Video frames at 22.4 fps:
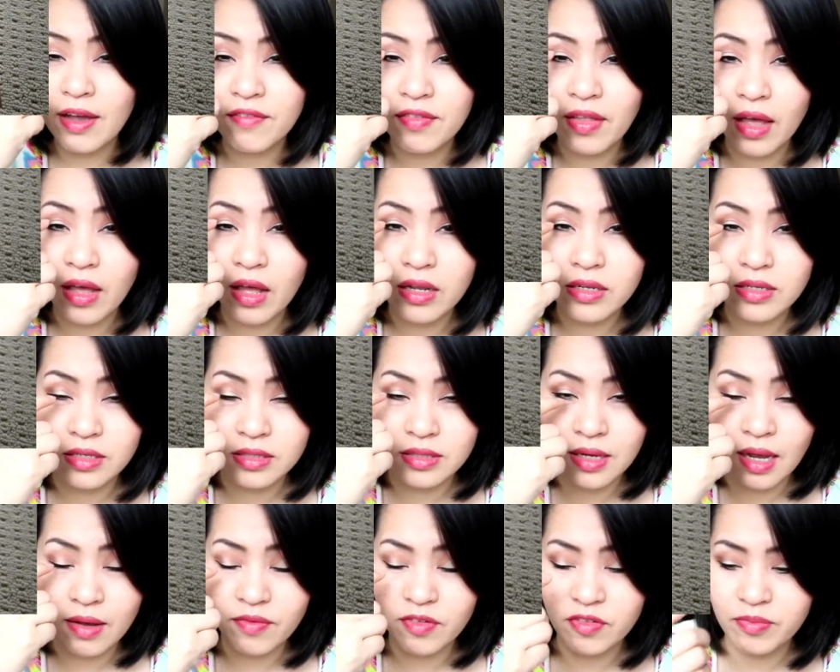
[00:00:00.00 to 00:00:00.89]
have that on
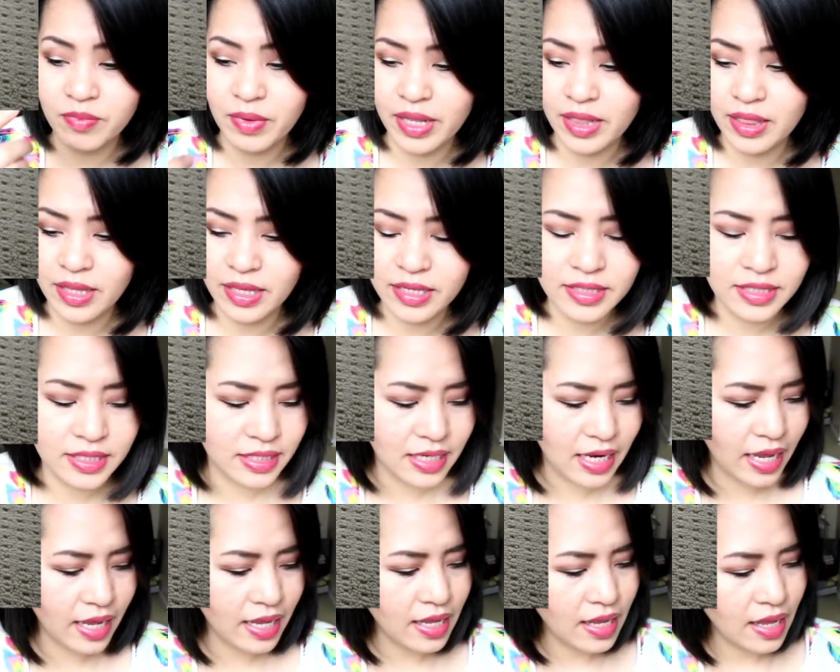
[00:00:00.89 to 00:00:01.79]
the top of my lid
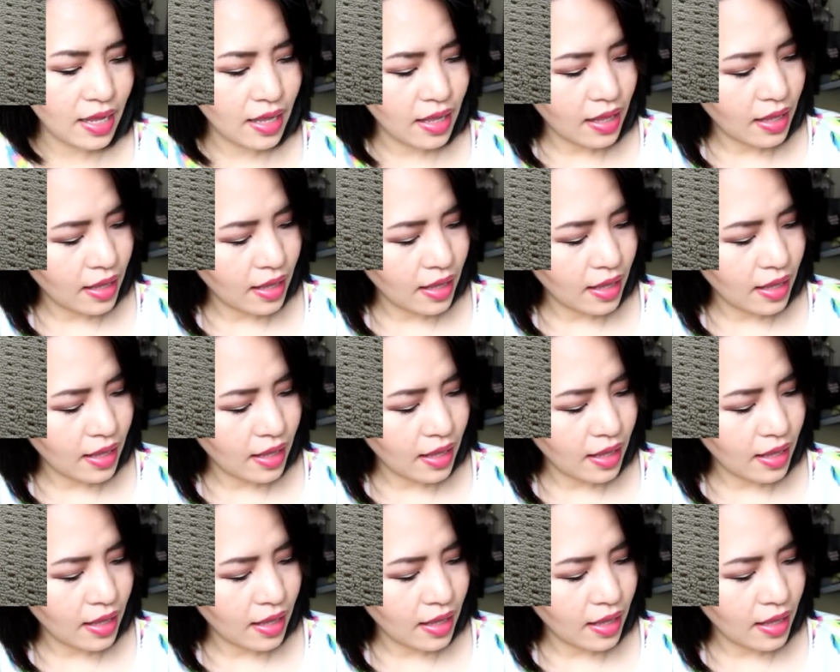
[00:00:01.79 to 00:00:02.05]
today,